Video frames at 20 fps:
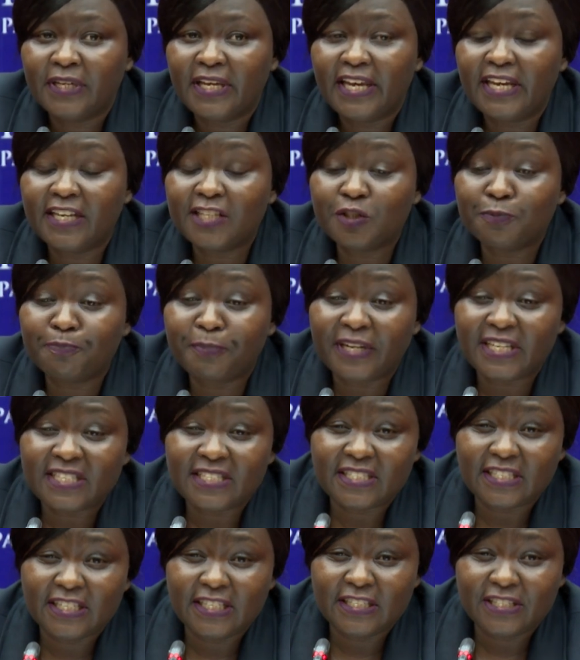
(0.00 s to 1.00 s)

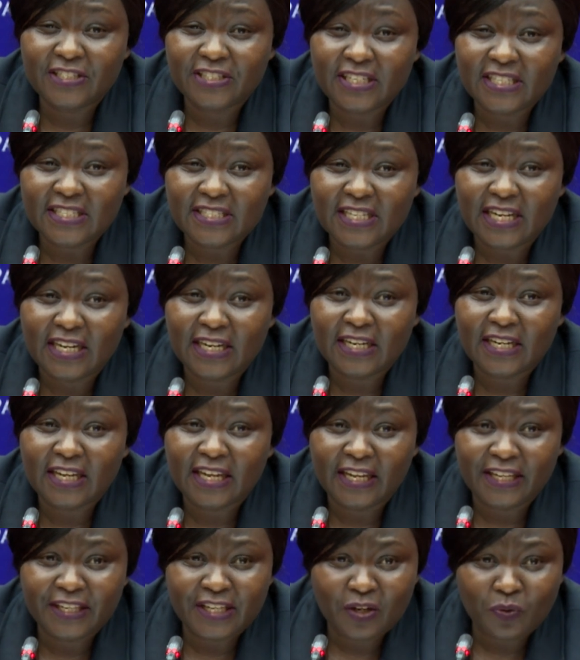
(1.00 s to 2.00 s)
expressed interest, and
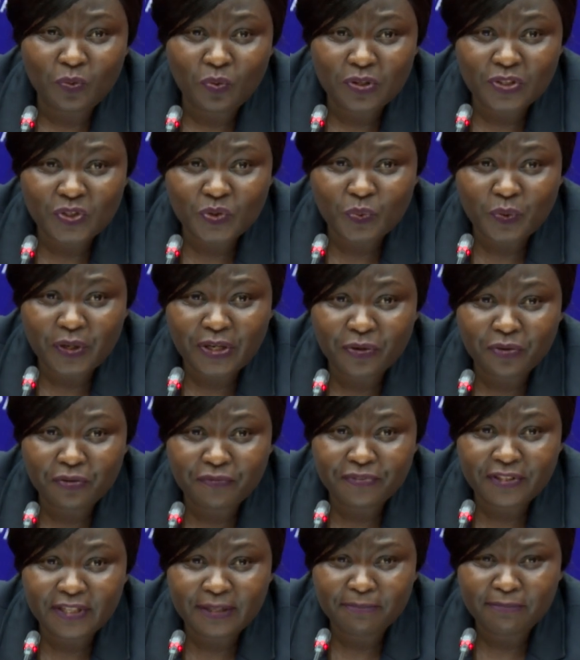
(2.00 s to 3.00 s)
Kenya was one
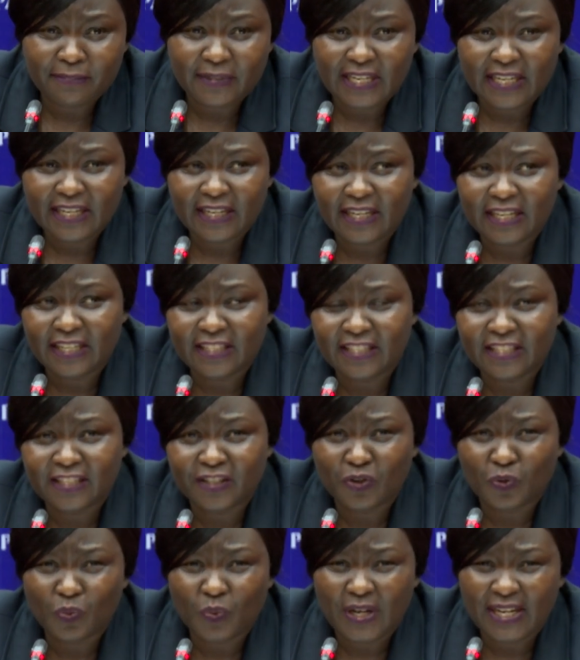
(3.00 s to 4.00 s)
of them, and I
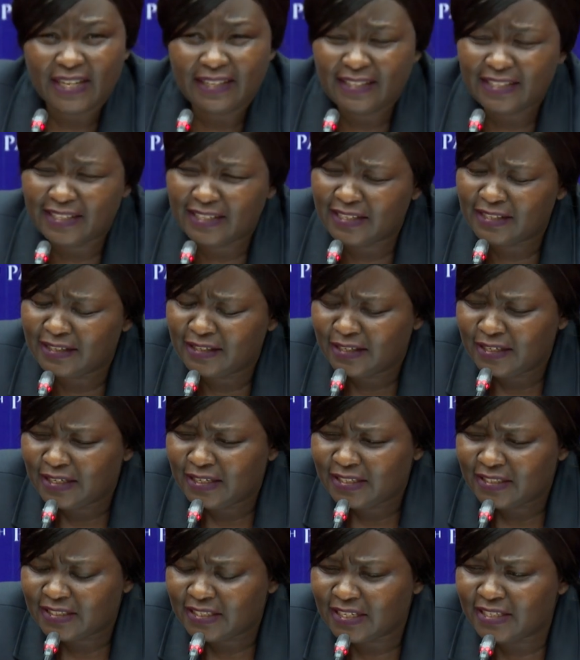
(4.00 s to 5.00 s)
think Rwanda,
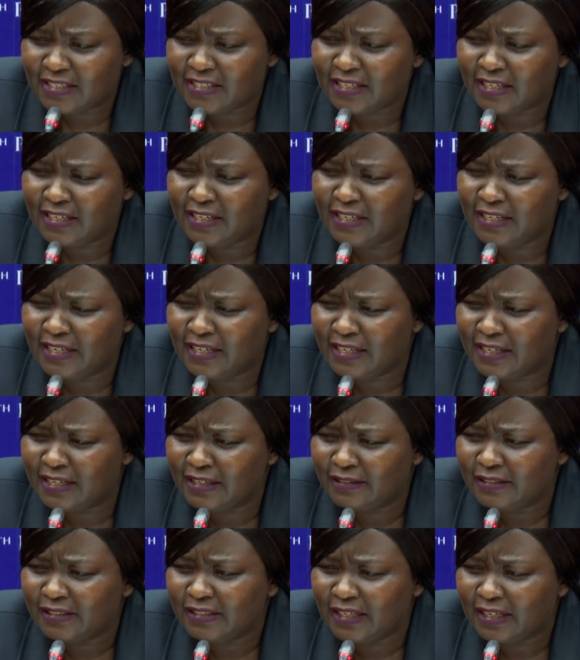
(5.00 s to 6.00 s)

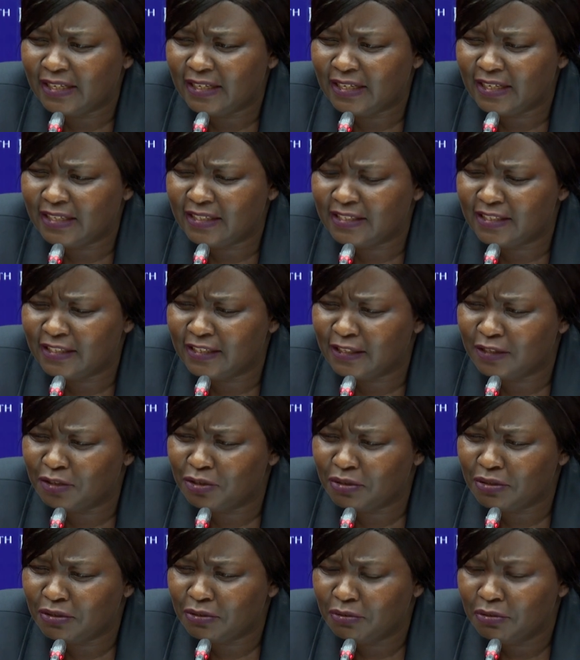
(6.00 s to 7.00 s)
Tanzania, and I think
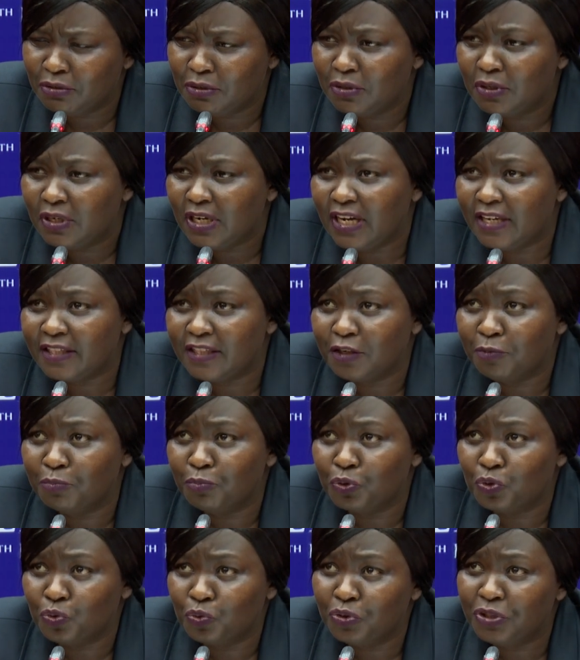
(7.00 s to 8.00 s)

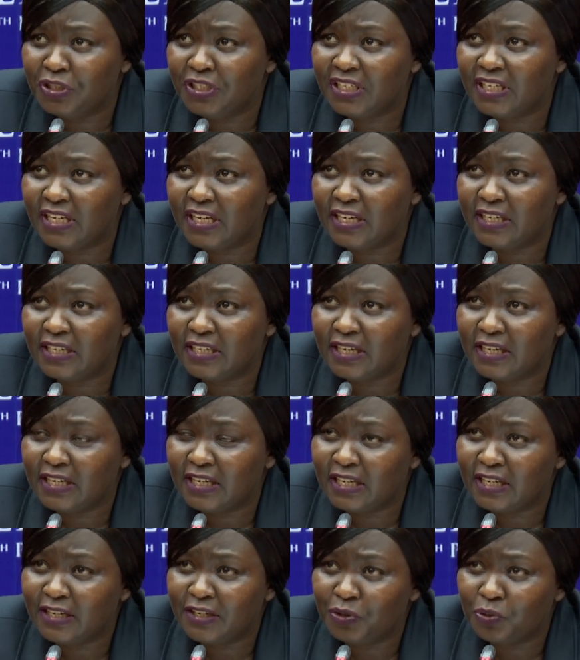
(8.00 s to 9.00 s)
Burundi
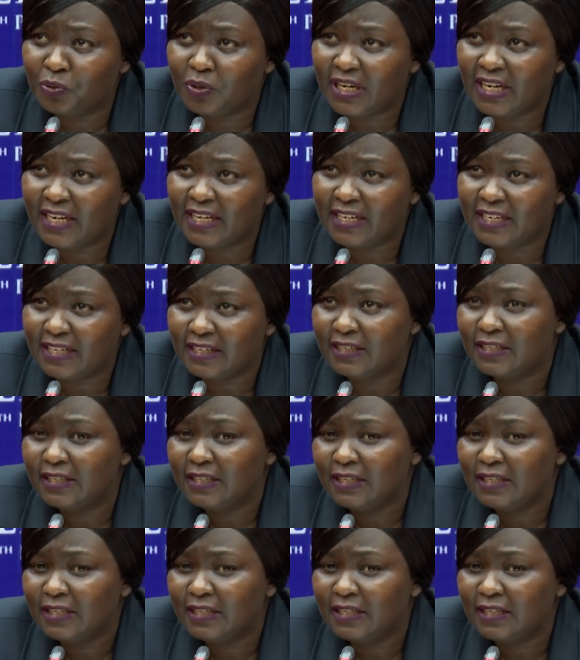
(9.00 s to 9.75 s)
and Uganda.